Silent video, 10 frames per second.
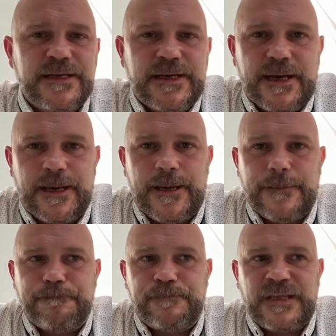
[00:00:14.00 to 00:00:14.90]

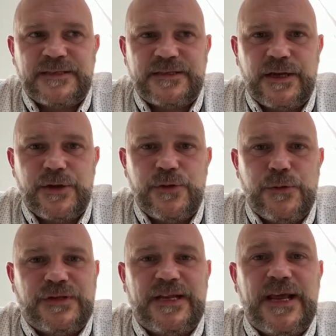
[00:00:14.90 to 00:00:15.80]

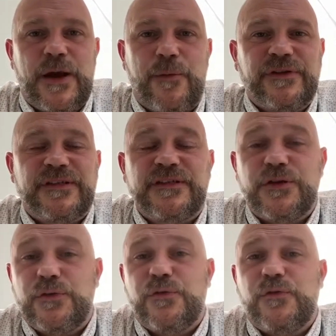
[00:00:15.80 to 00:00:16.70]
So today I wanted
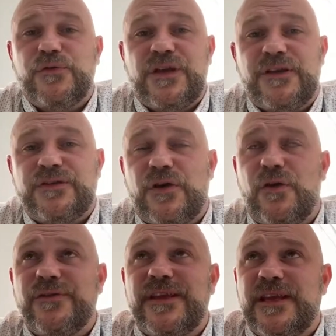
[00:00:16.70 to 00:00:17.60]
to touch
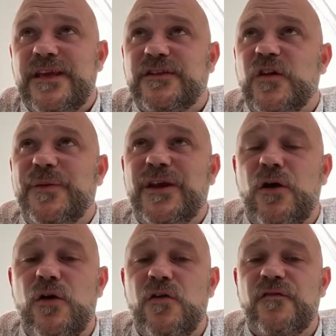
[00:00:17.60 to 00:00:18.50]
on the topic
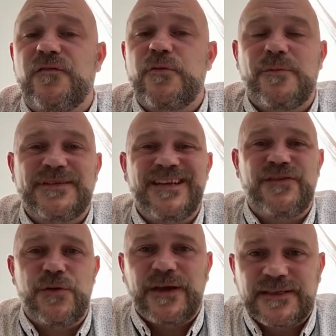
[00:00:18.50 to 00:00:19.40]
of property
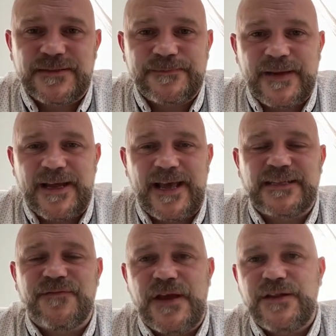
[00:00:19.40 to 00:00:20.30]
viewings, and as
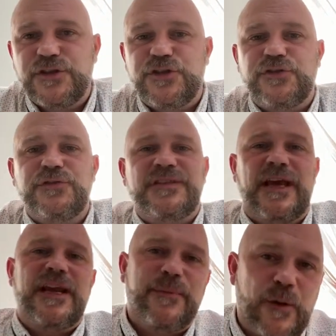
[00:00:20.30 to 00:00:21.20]
a vendor, should you
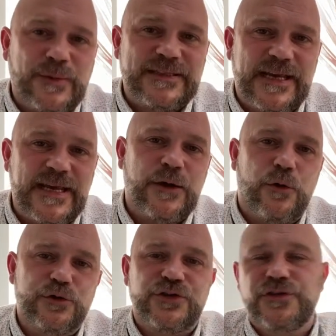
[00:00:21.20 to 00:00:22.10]
stay in a property
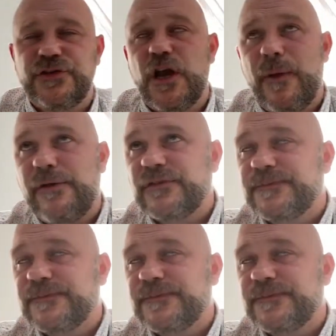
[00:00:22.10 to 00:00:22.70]
or should you go out?